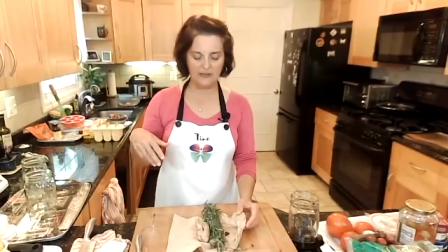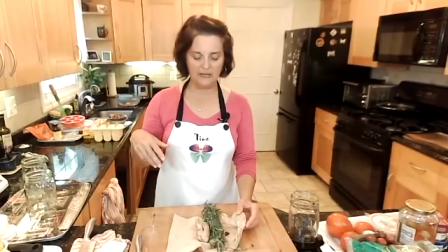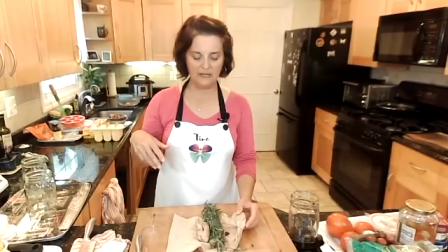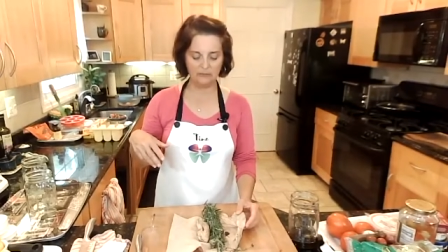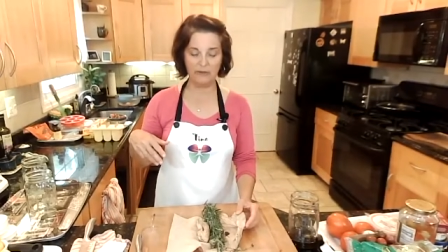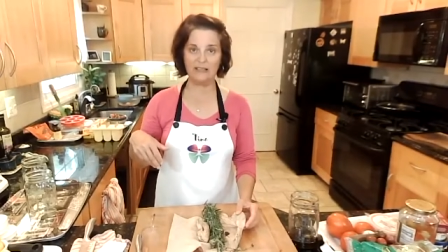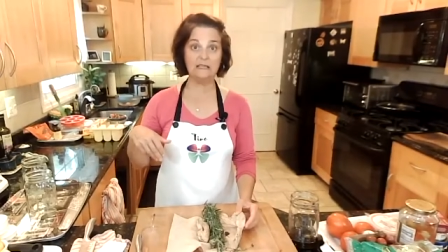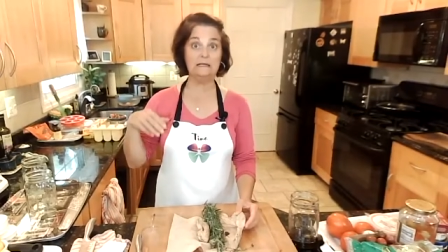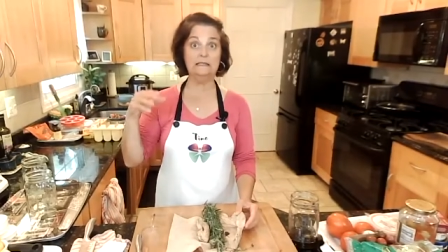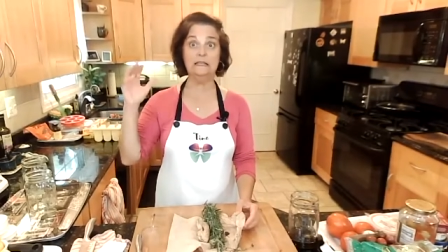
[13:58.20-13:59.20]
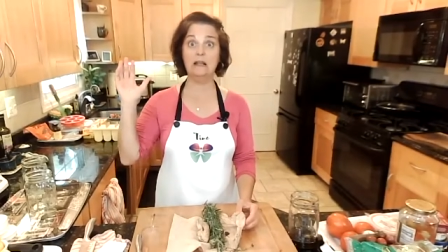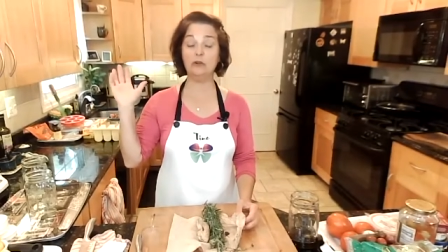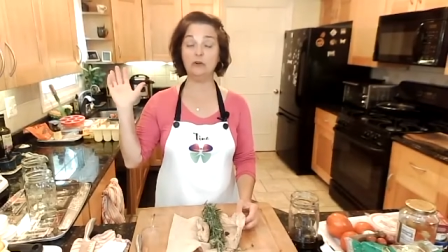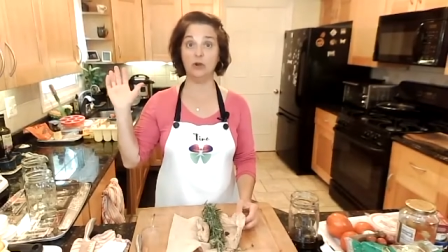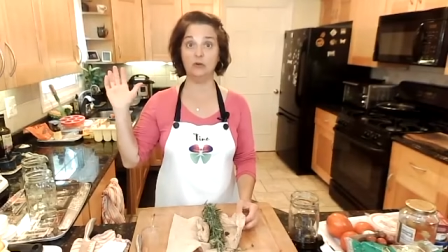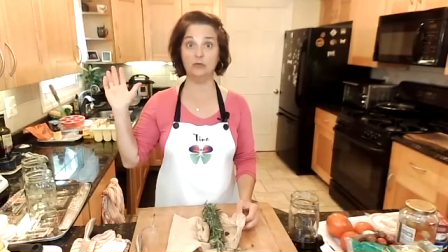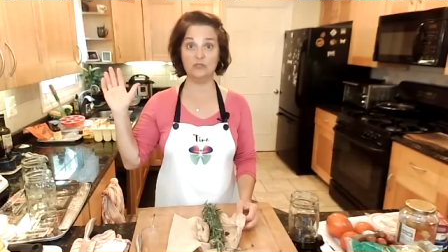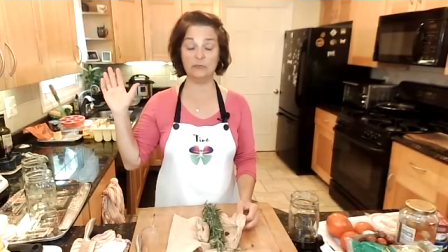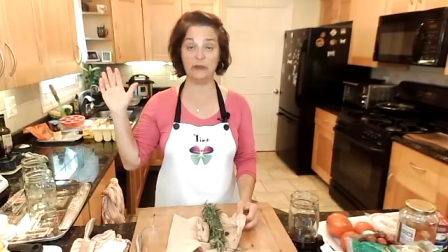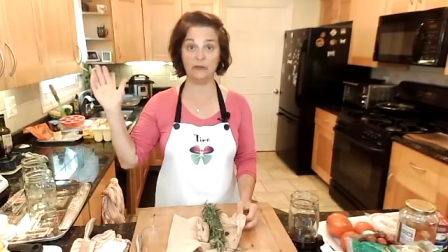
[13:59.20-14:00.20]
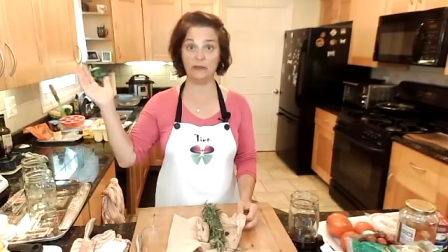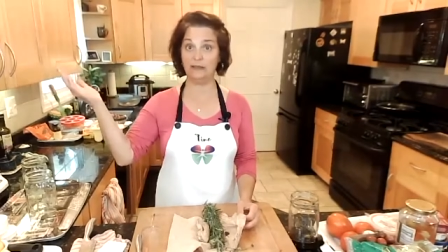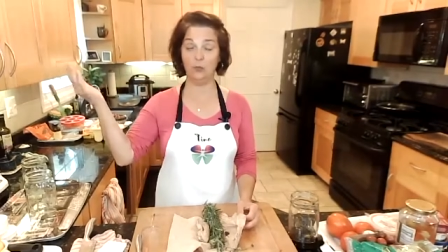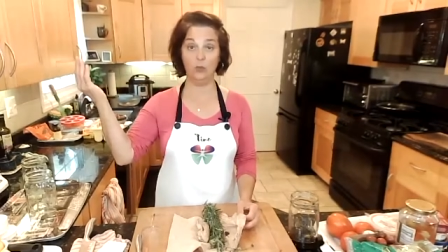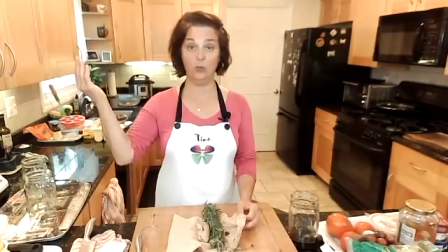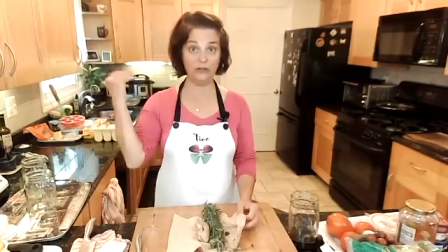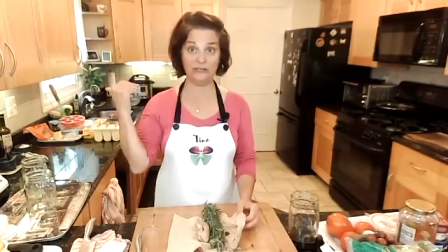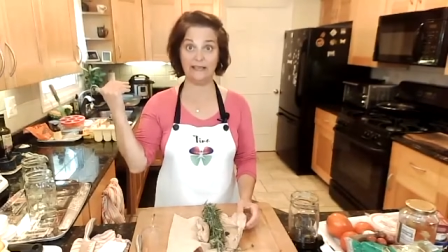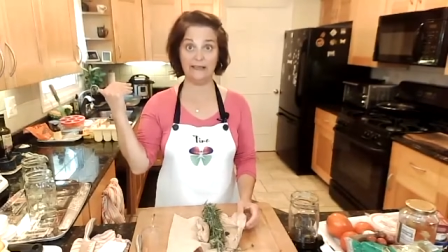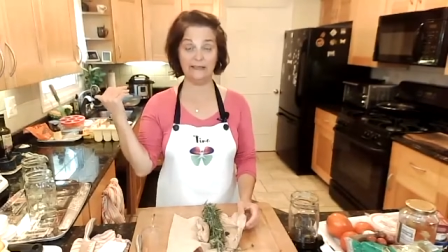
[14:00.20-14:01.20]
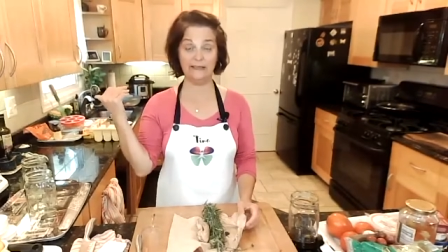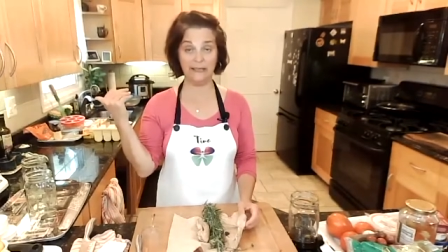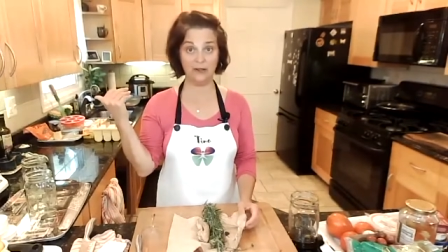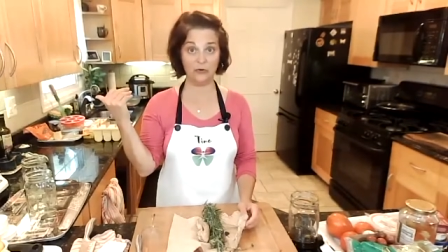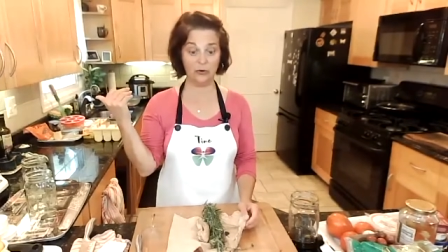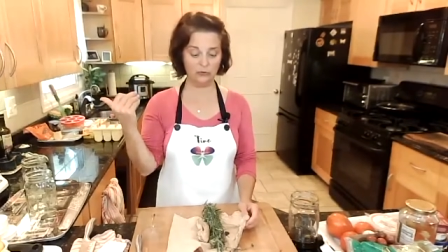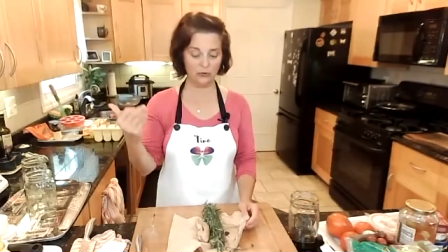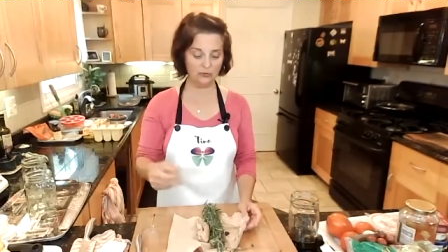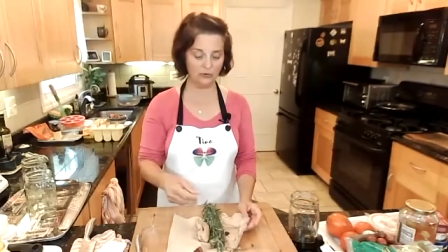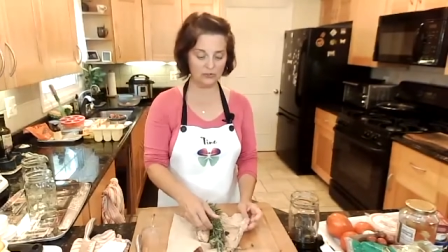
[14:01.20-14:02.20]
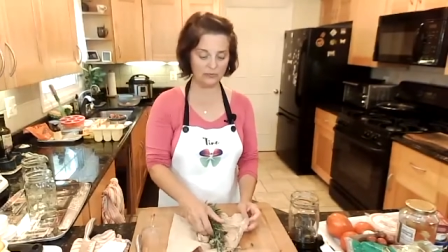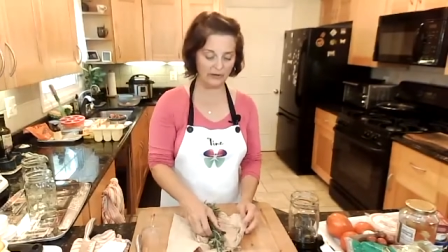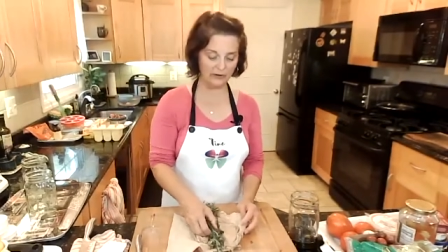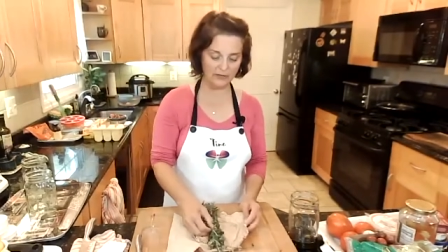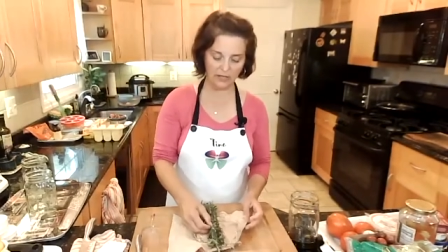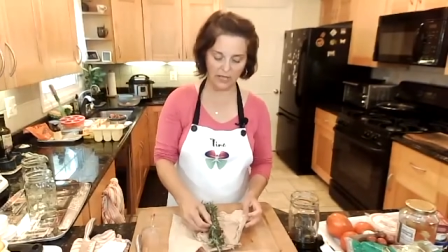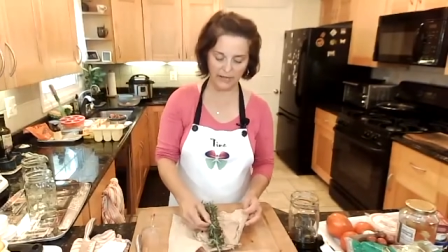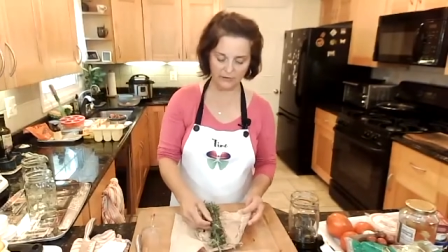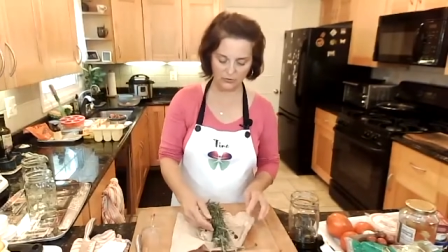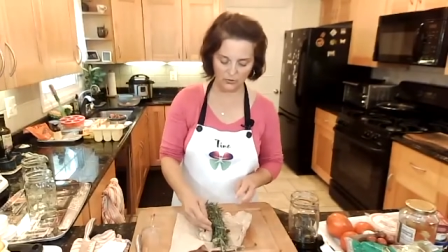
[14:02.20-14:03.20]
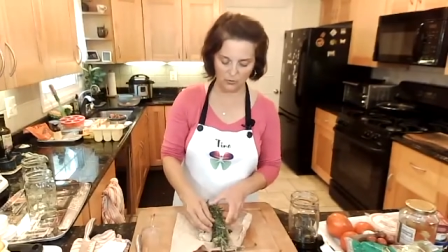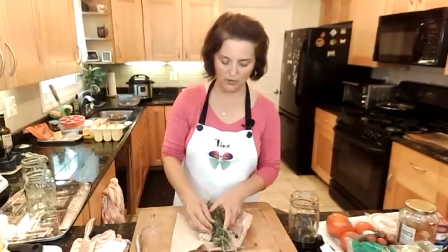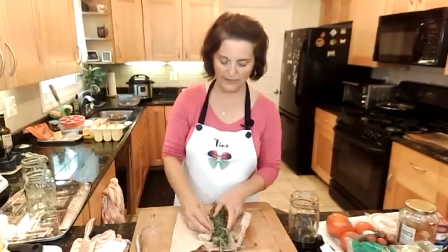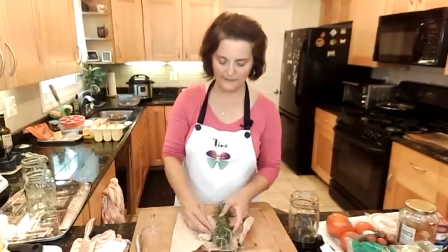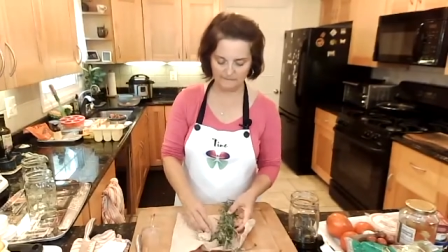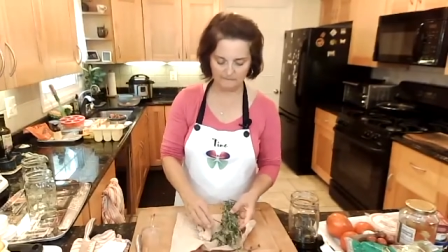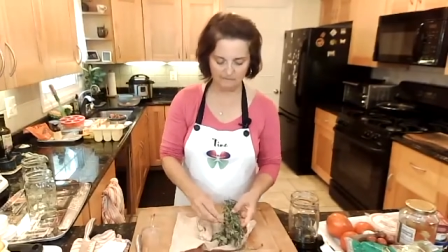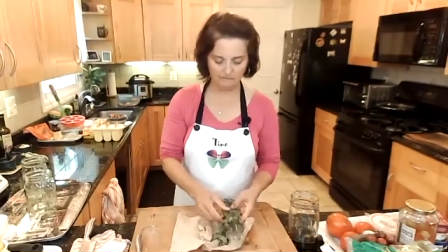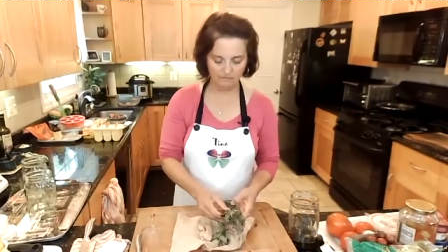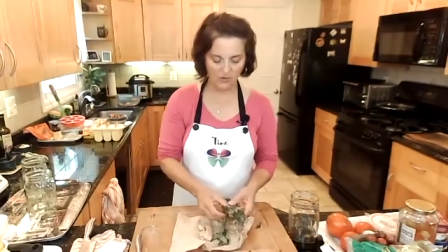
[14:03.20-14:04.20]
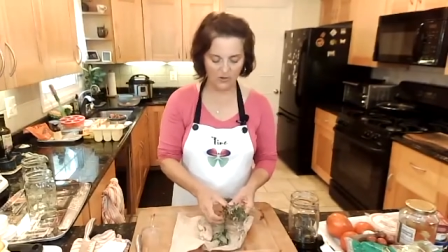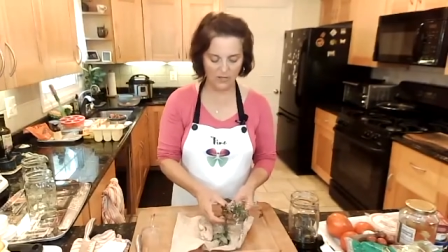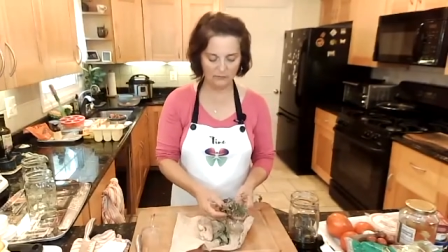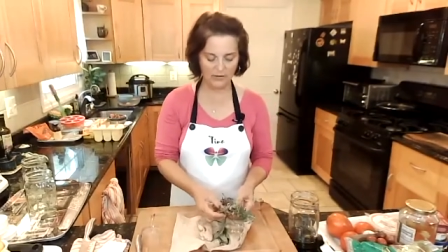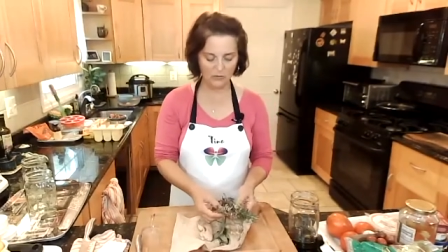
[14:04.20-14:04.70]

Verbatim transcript: I can never grow rosemary. What good Italian can grow rosemary? I don't know why. But I